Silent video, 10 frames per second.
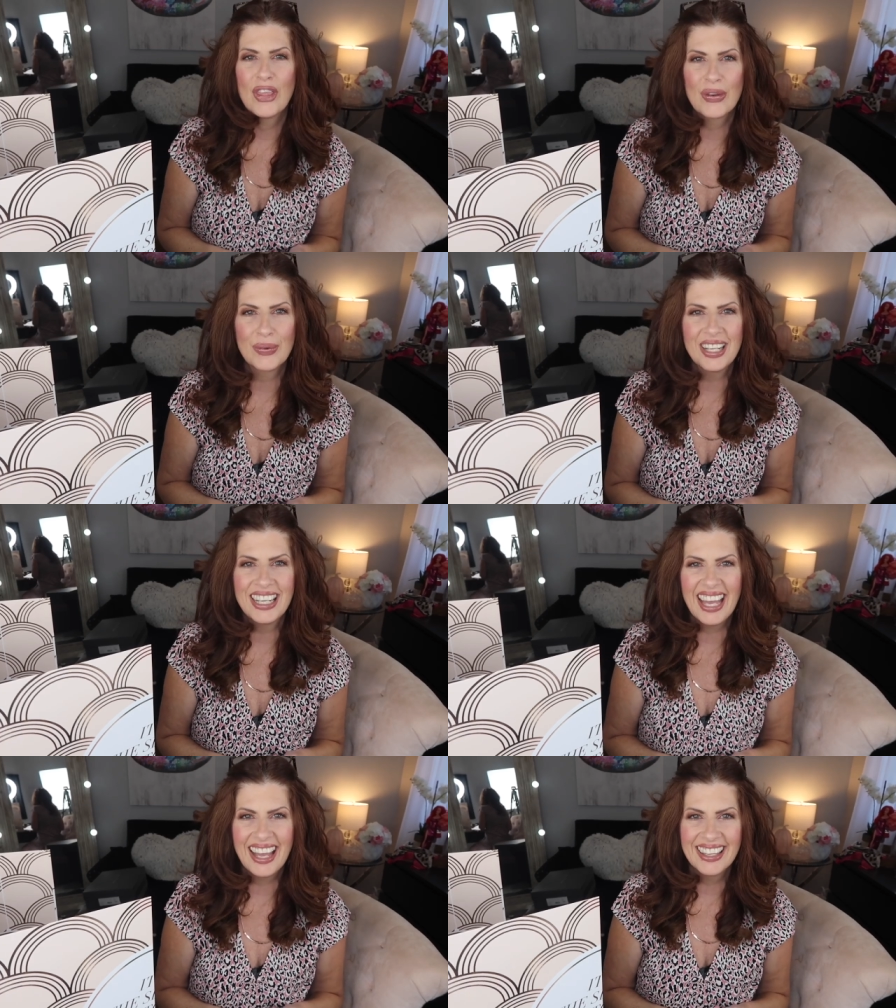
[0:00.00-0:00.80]

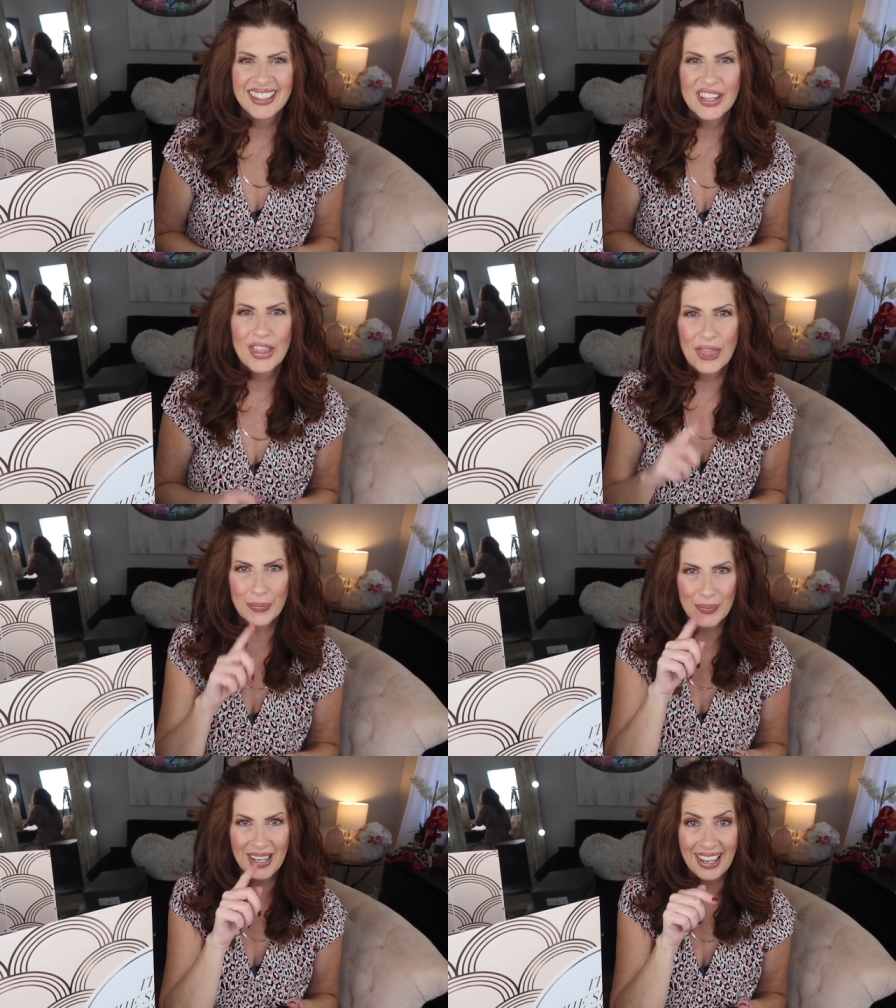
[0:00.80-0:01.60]
Thrina,
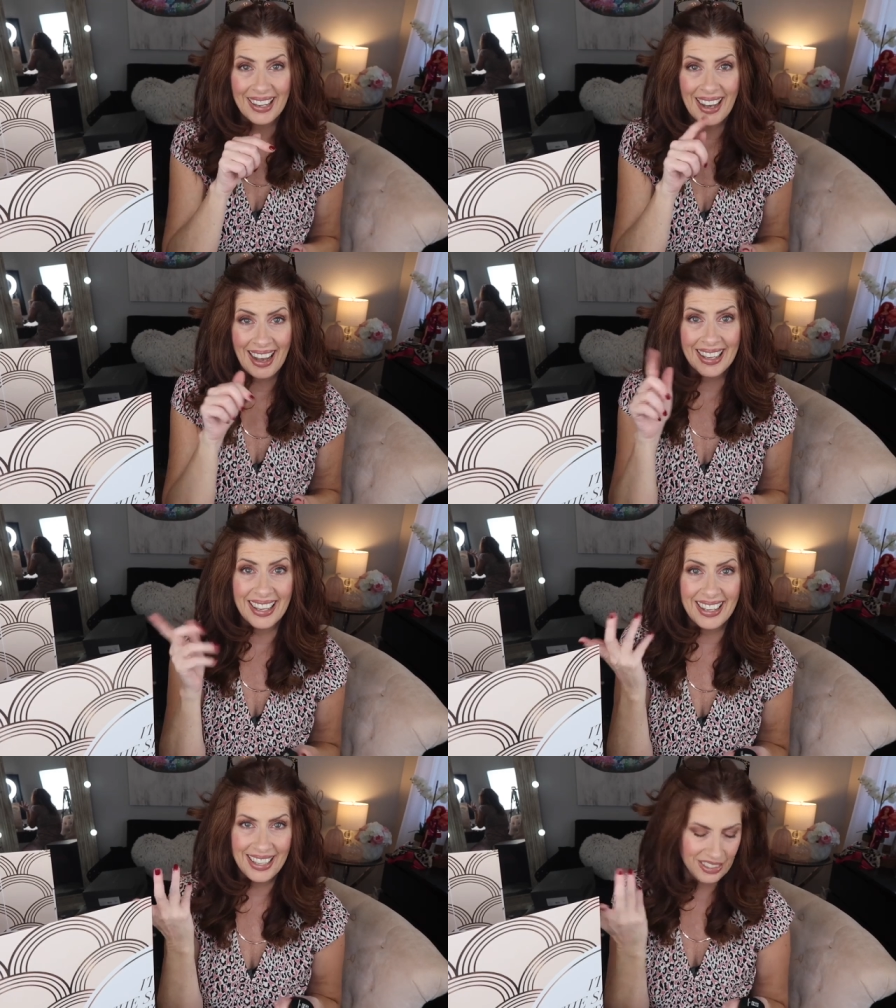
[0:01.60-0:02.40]
3
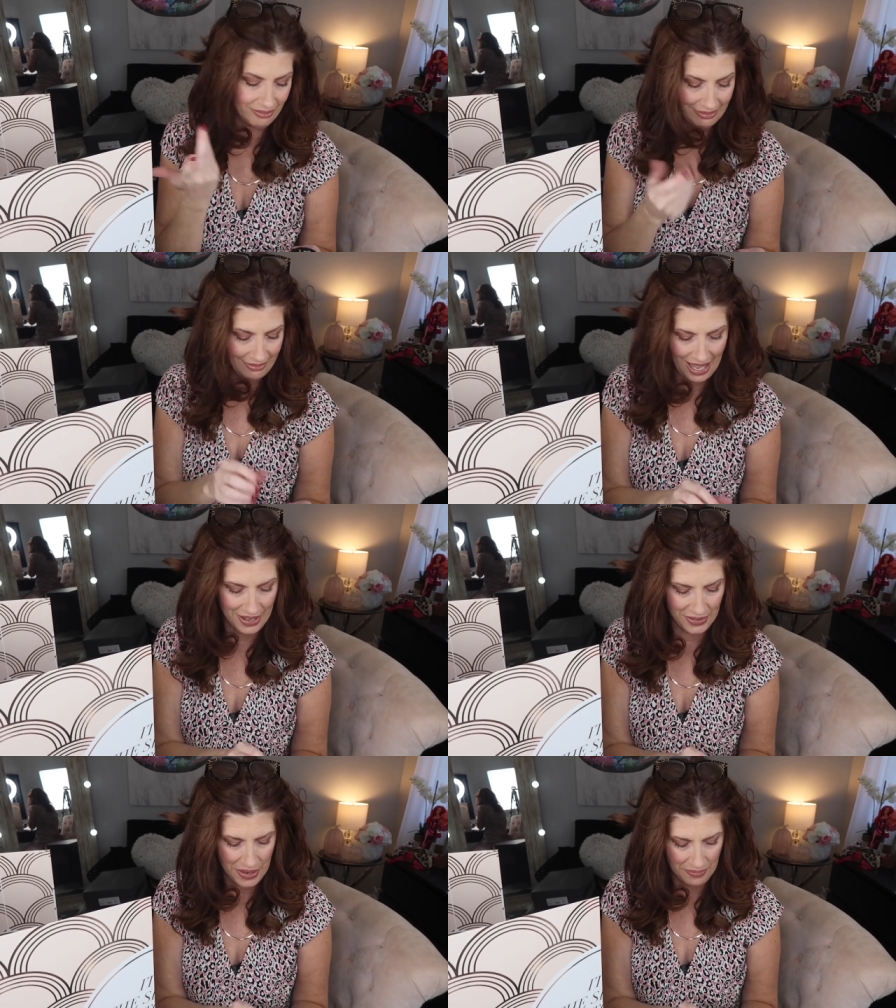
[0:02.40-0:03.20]
I-N-A, I
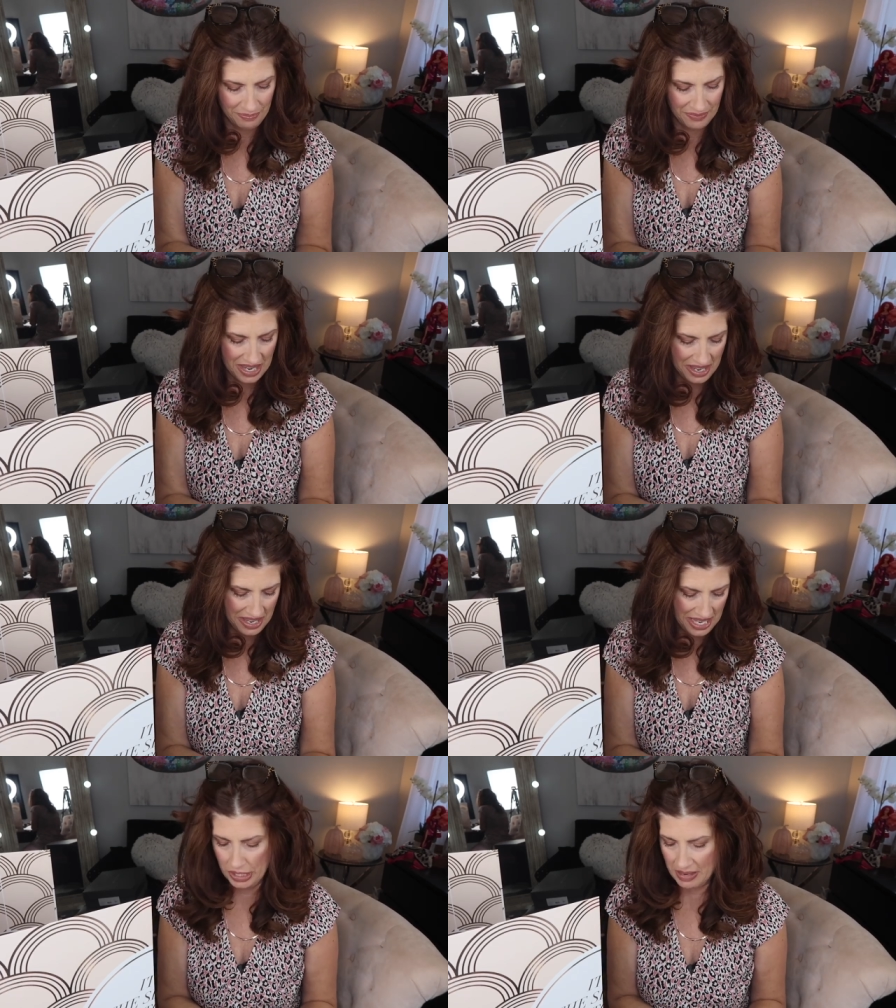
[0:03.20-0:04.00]
don't know,
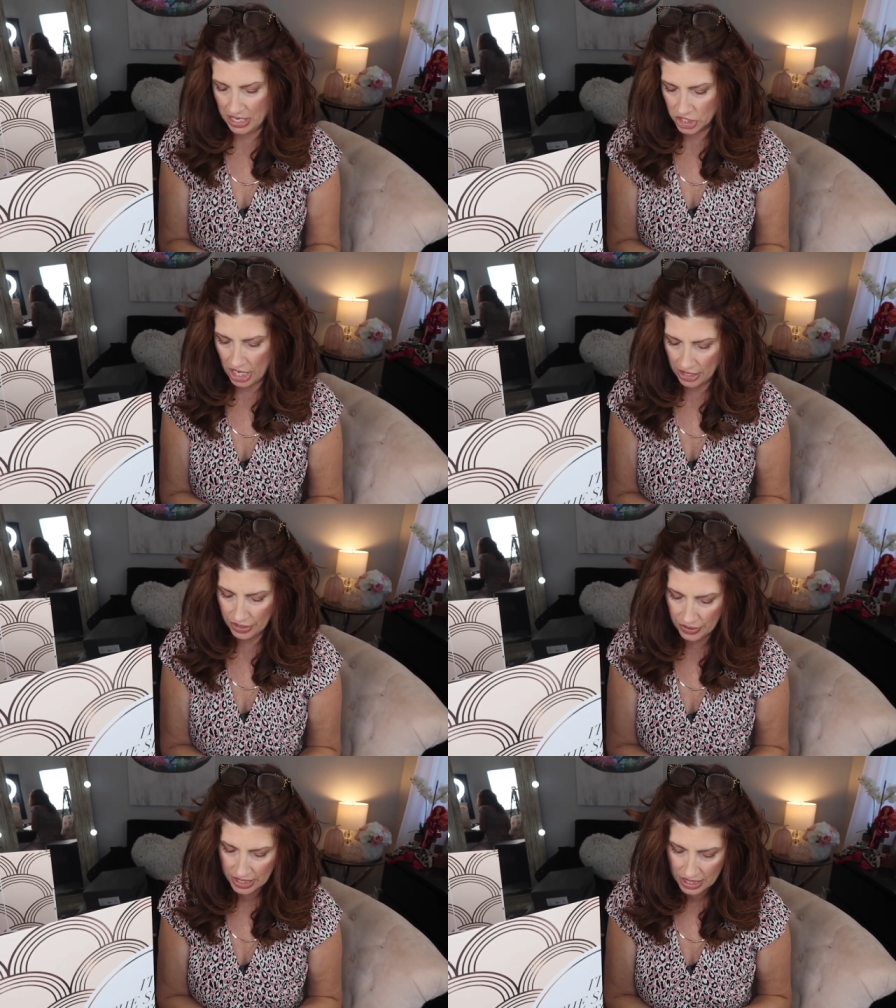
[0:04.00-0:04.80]
cream
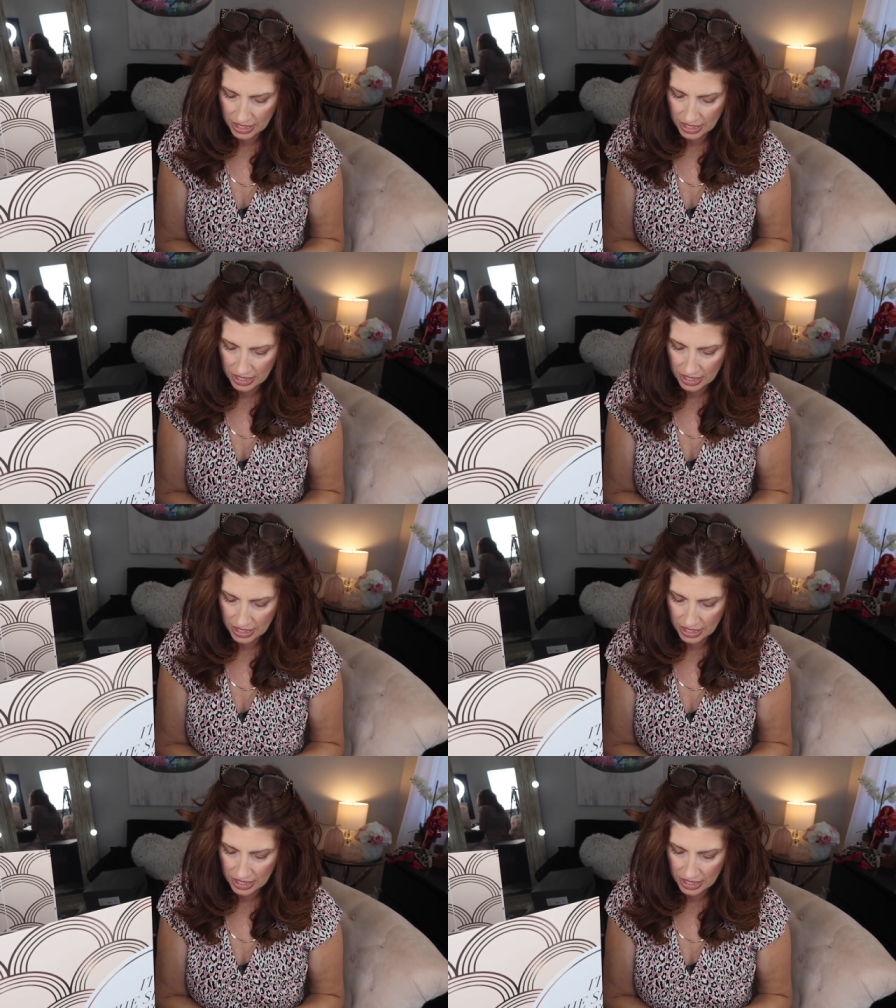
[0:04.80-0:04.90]
eyeshadow.